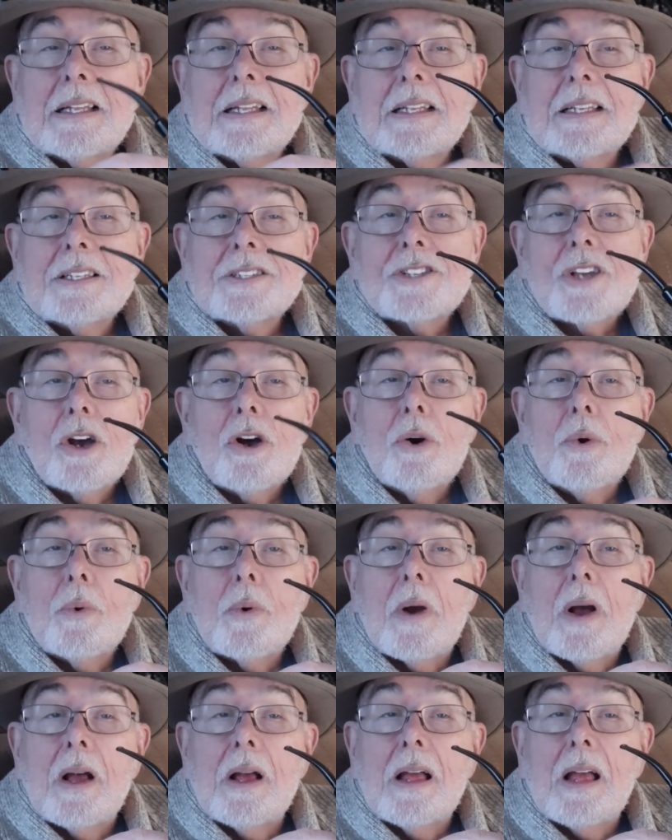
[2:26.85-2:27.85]
so
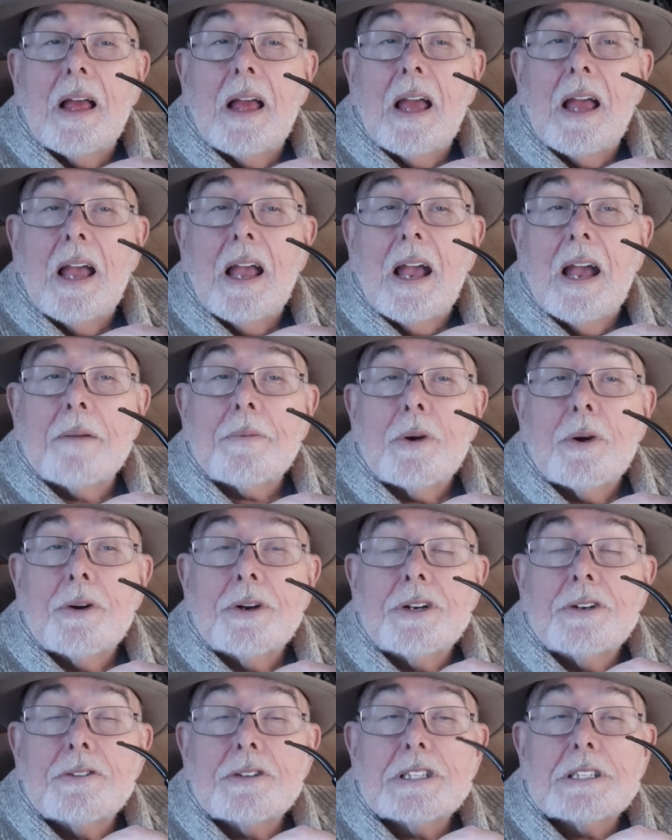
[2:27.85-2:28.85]
I'm
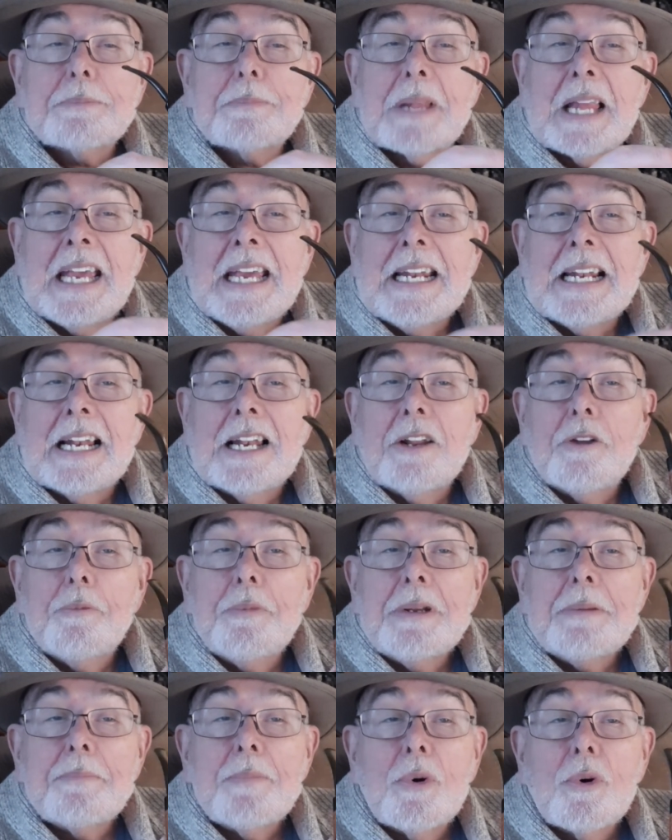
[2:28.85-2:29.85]
going to explain a little
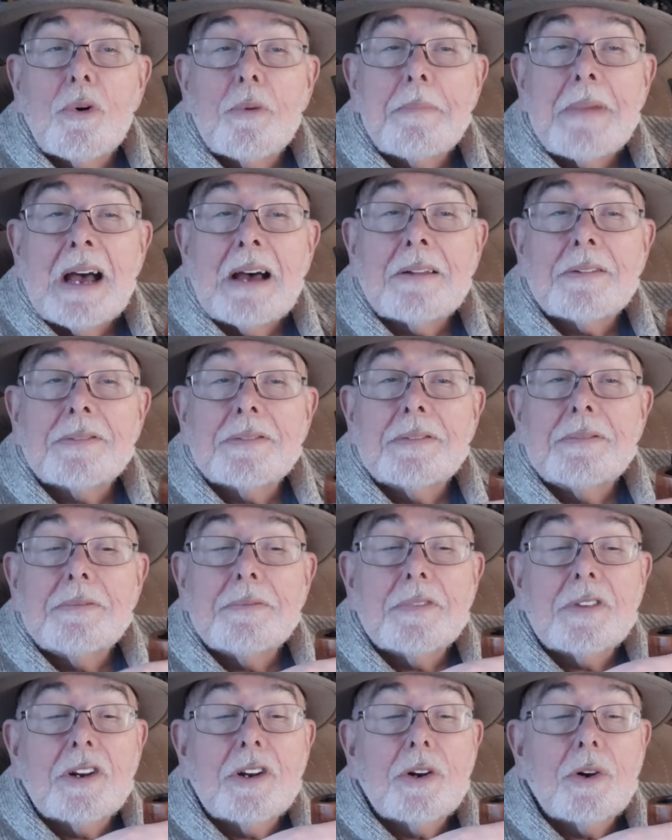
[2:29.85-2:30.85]
bit more about
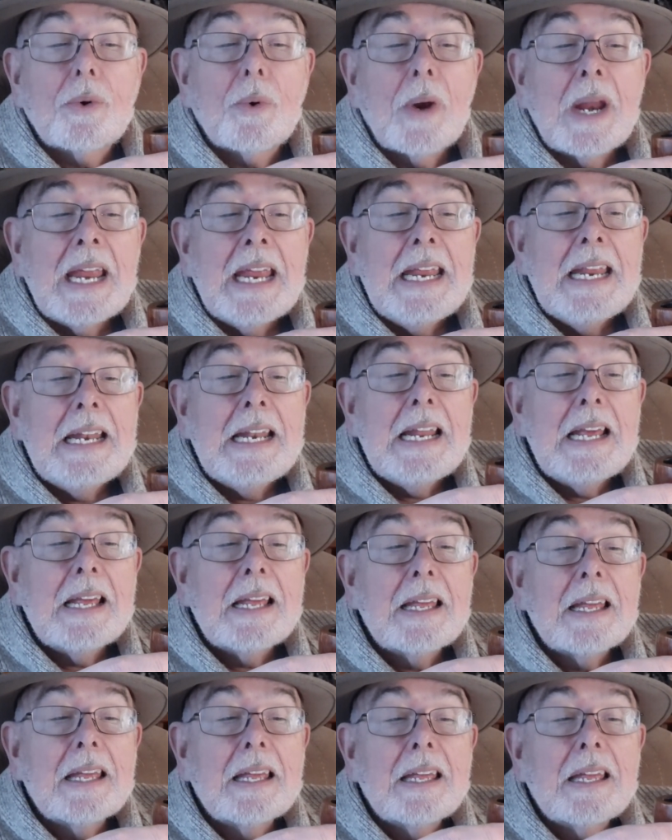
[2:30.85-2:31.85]
grain
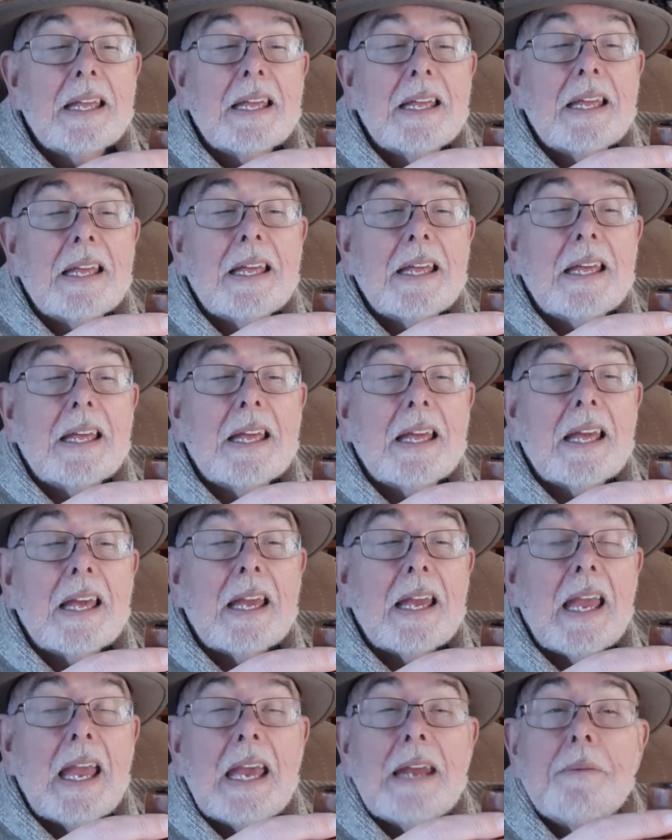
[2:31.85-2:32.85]

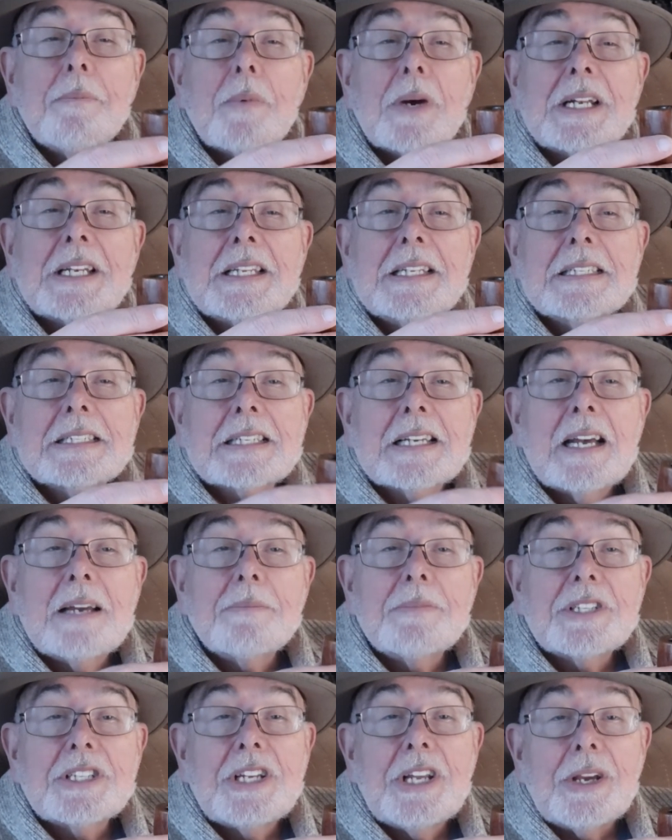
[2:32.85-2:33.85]
and what this
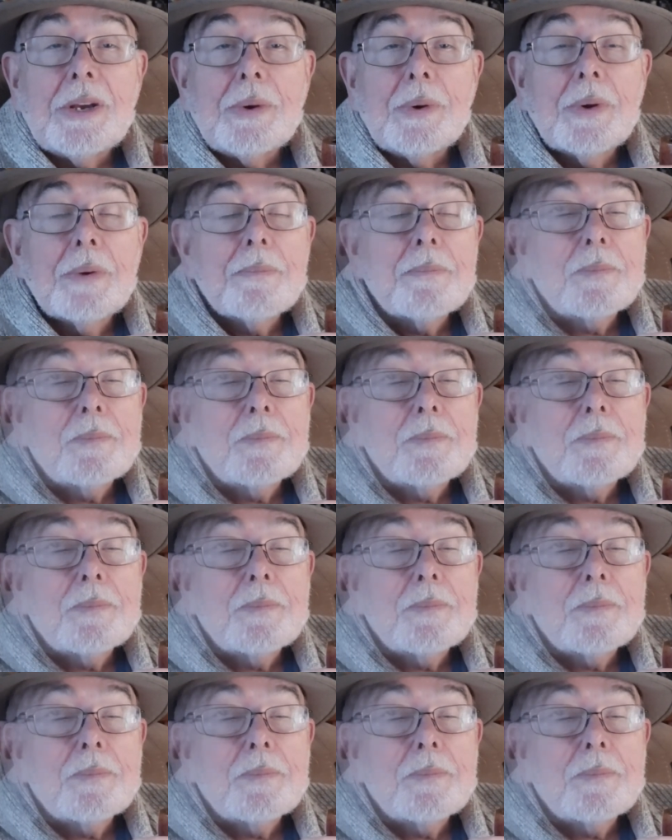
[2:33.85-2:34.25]
comes to.